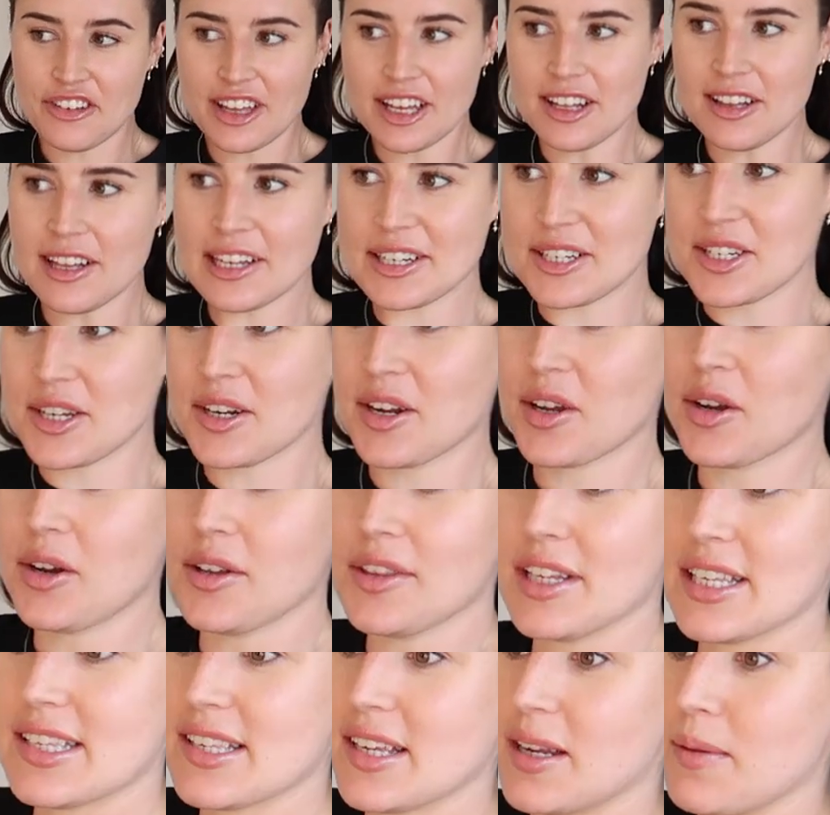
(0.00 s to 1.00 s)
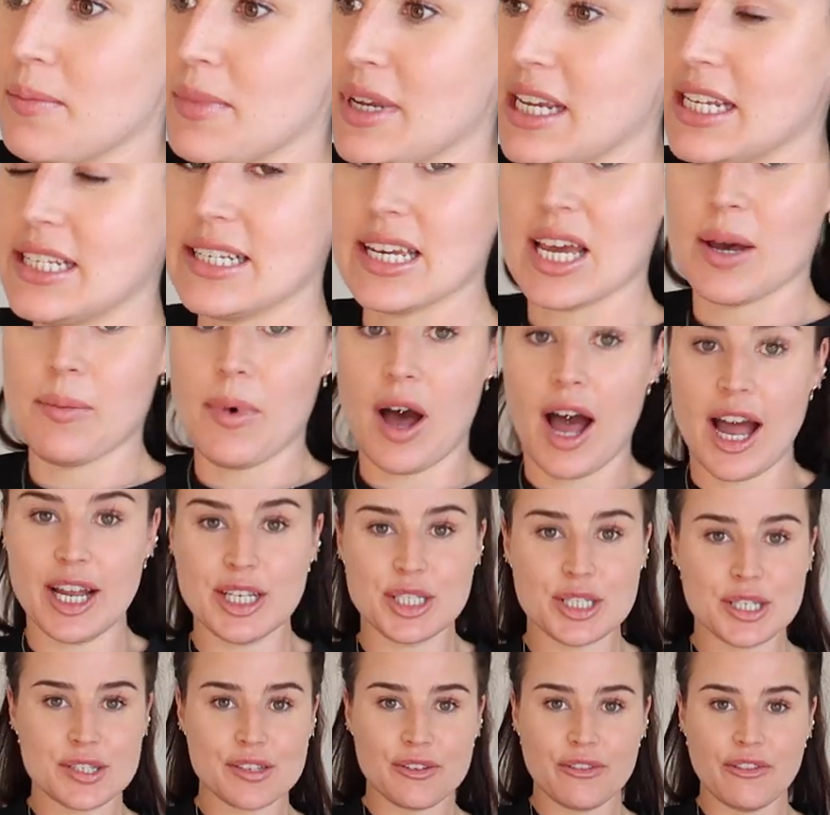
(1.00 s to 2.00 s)
feel I should have got this in a medium. I
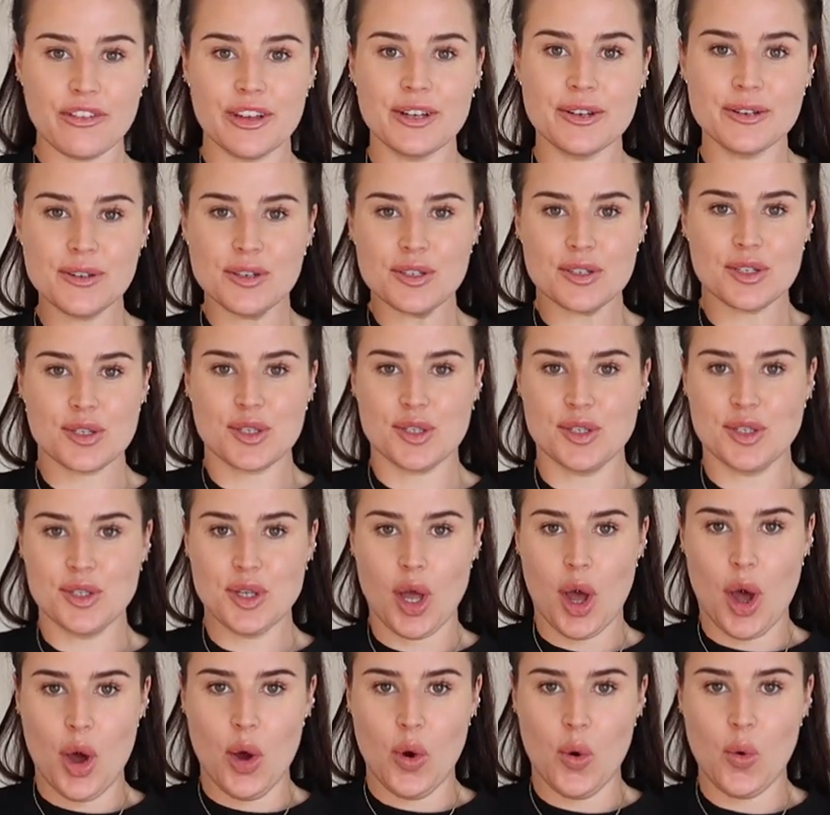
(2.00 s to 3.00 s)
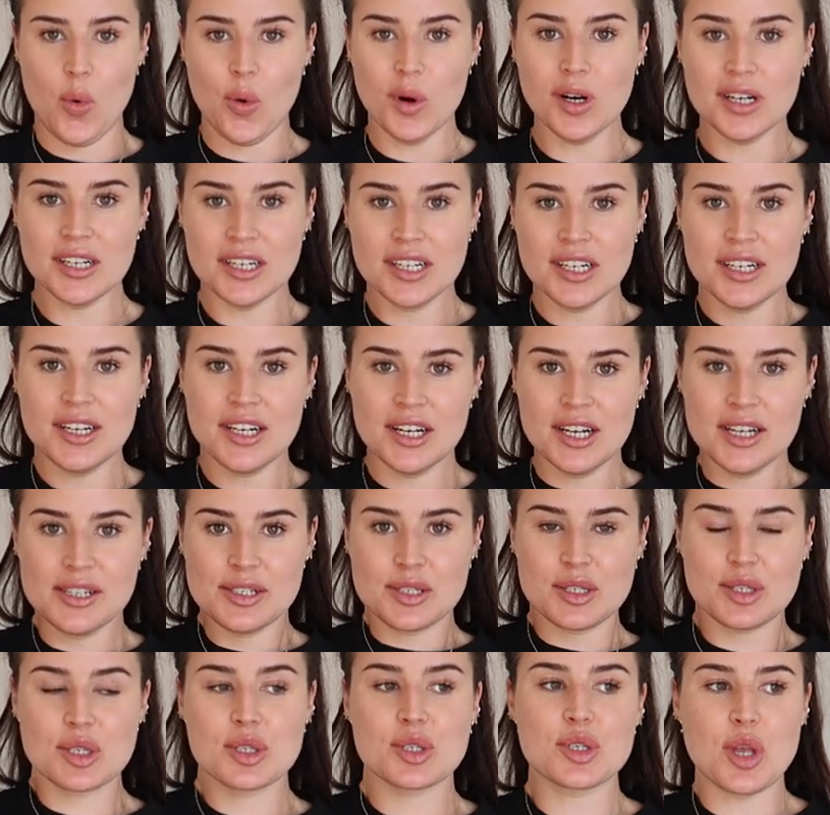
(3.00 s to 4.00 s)
just feel so
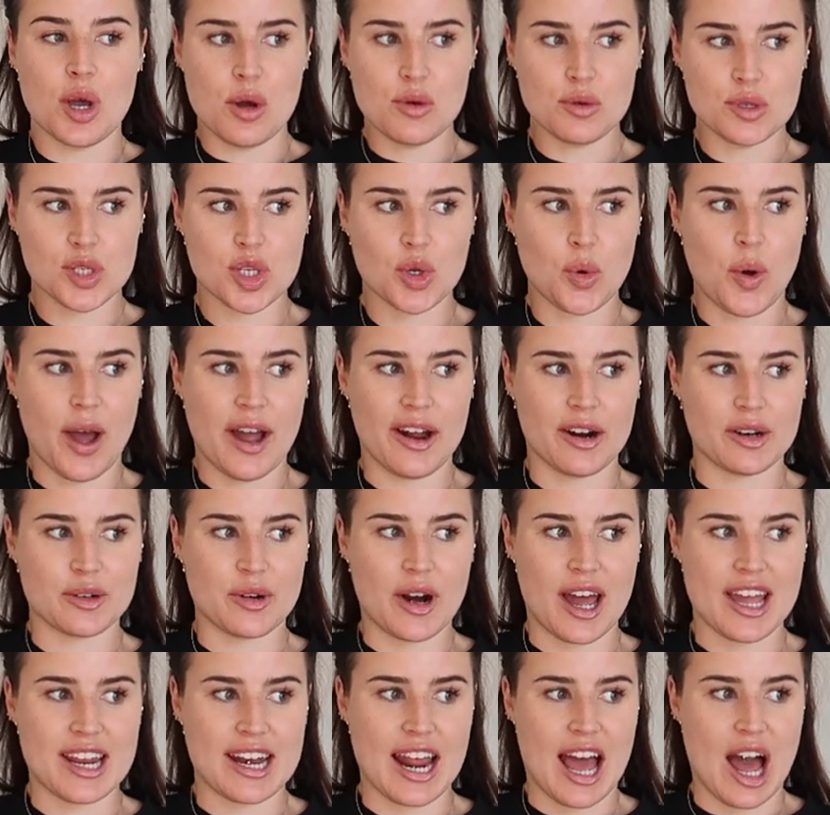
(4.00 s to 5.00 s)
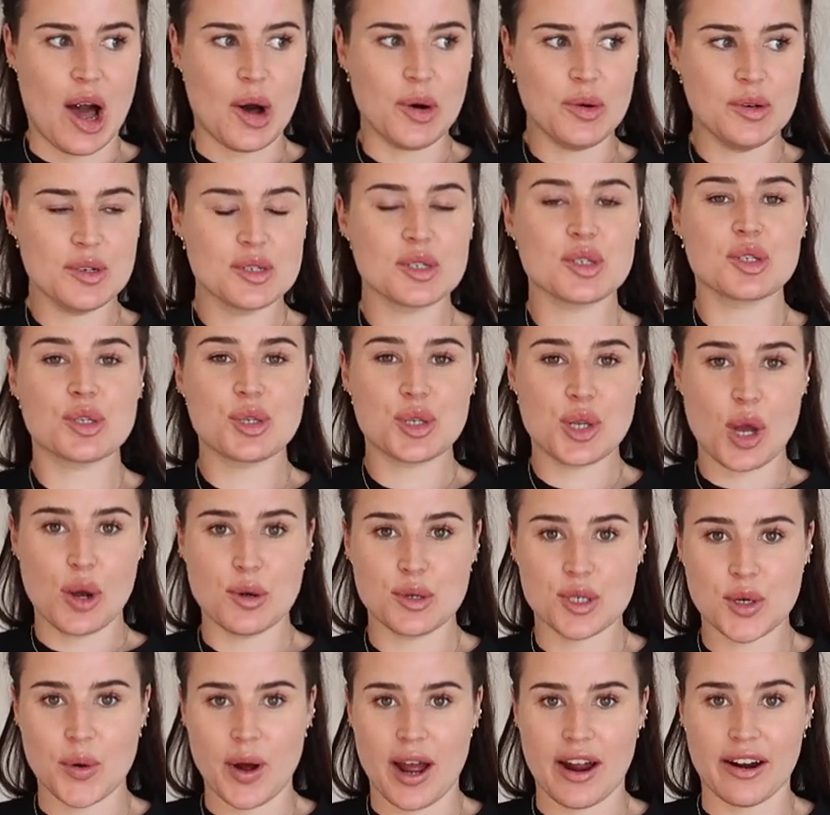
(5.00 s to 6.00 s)
square right now. So
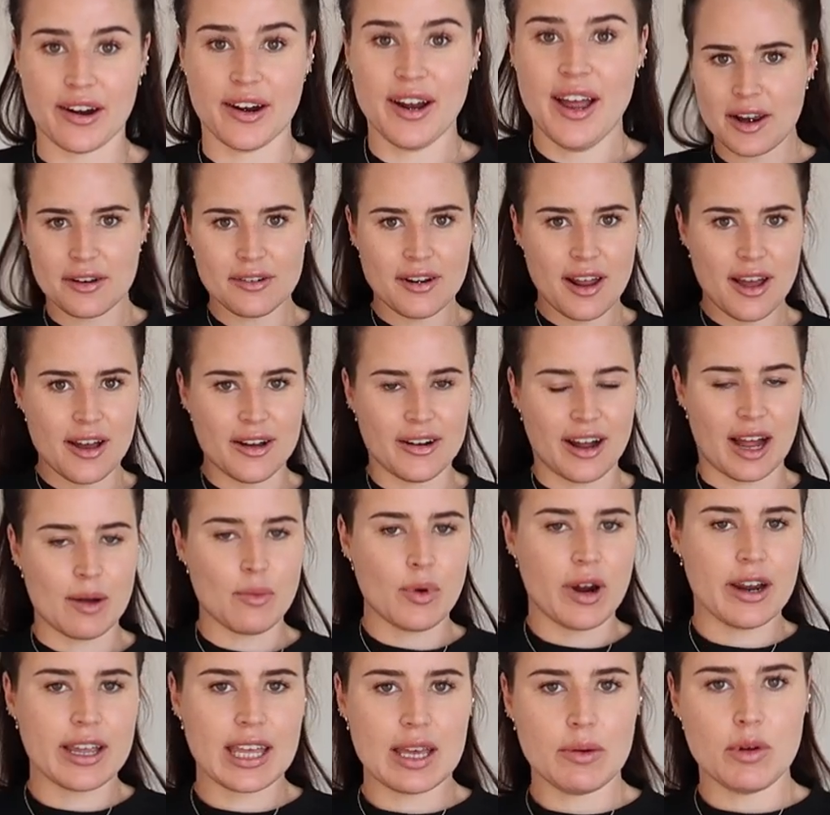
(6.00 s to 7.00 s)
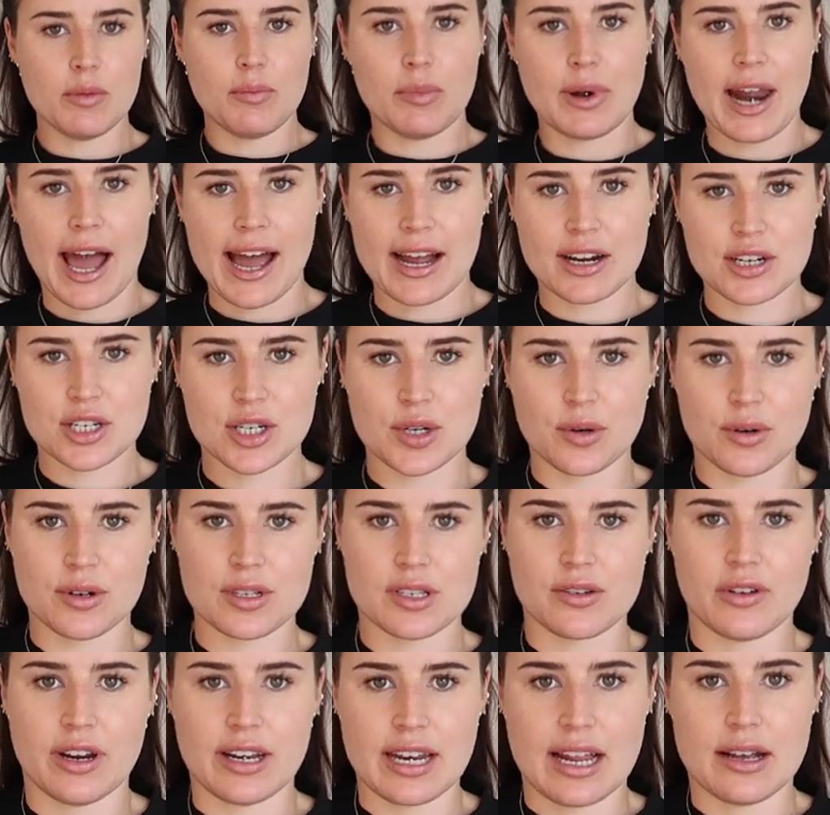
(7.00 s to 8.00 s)
square. I don't know, I'm wearing it with black
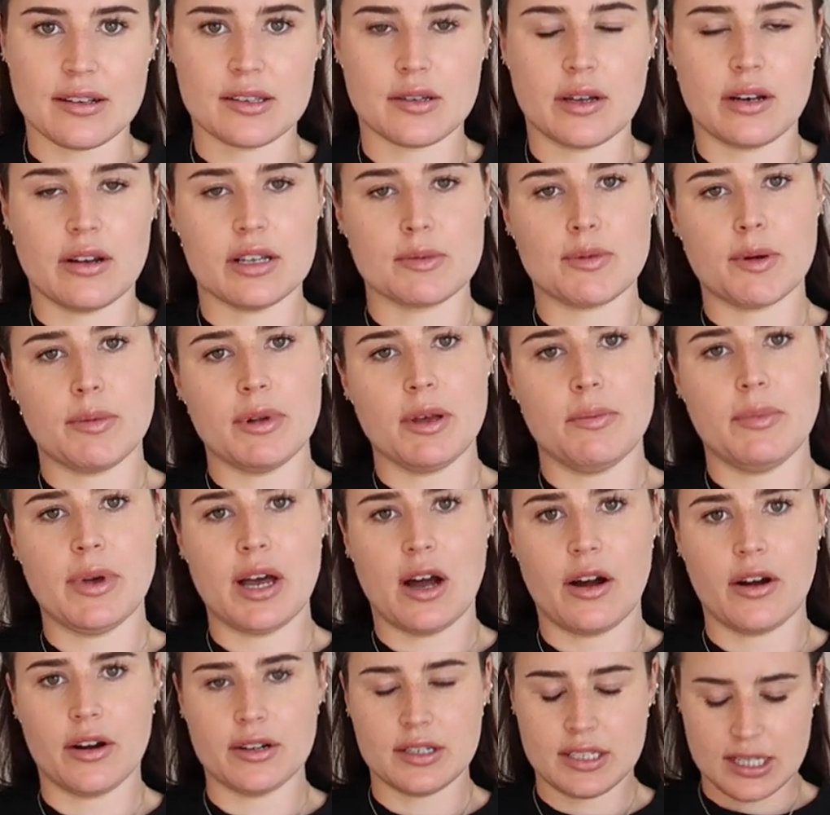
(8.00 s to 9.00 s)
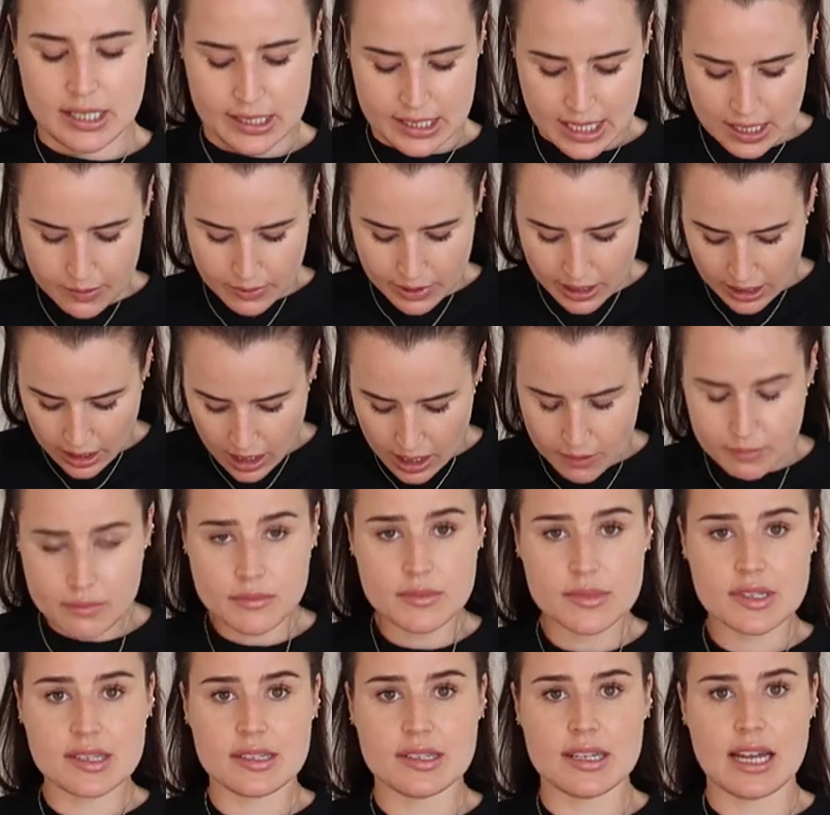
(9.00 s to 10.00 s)
shorts right now, so I know it's probably a bit hard to see, but it
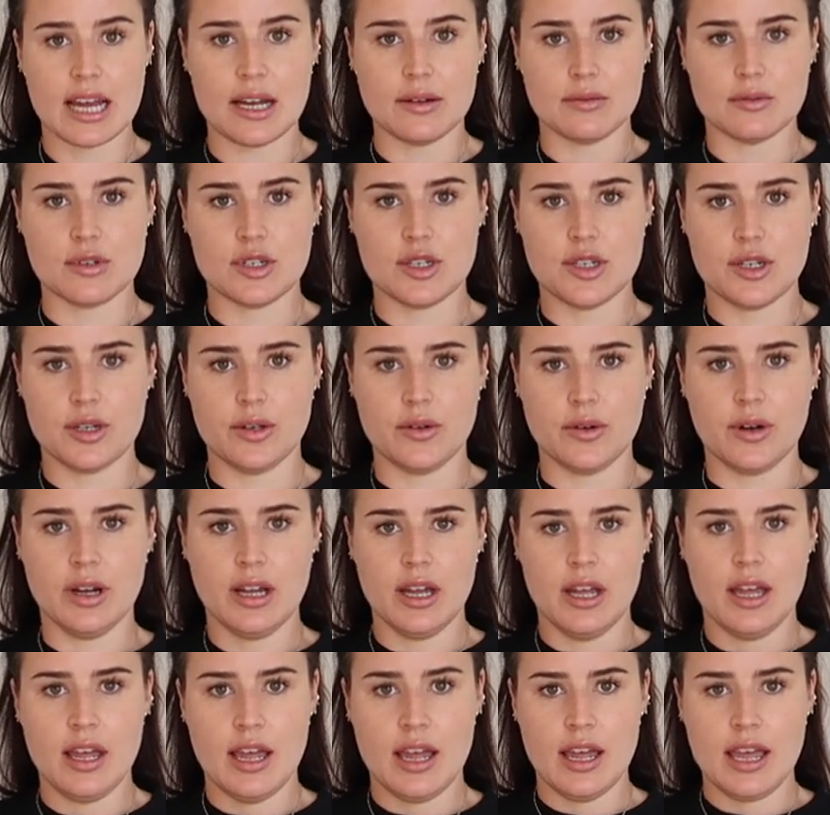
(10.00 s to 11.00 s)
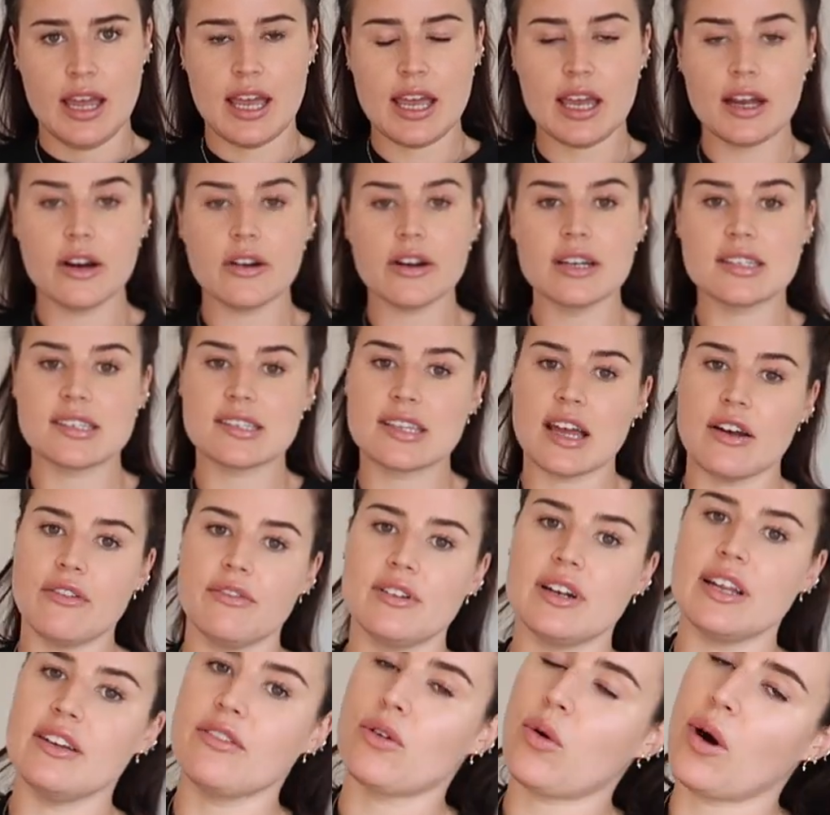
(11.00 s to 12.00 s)
comes down to here. It's
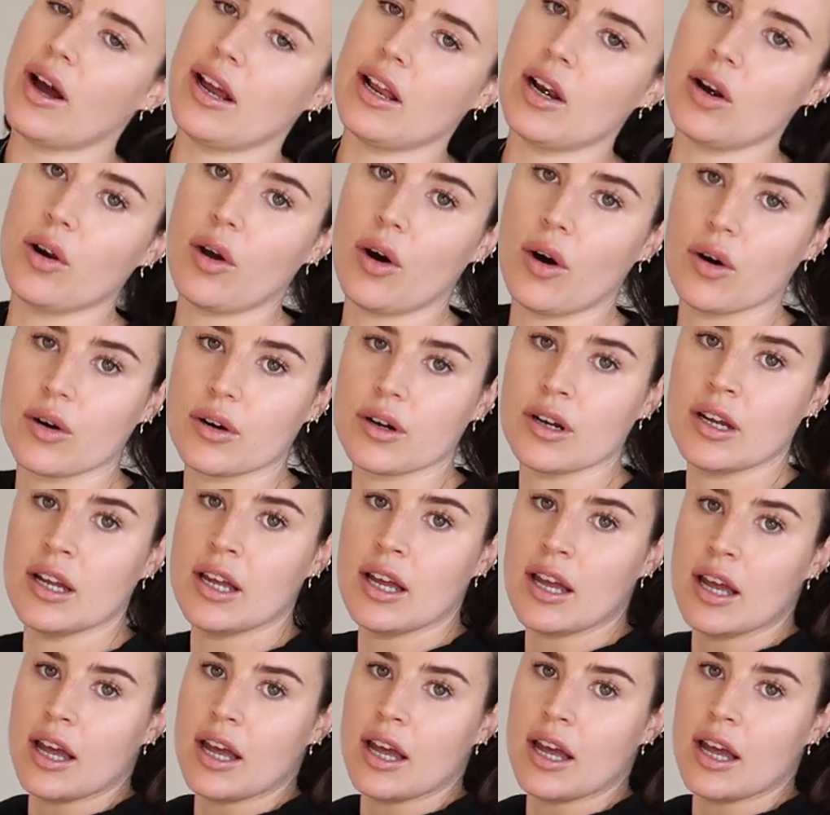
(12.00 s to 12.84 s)
definitely quite long.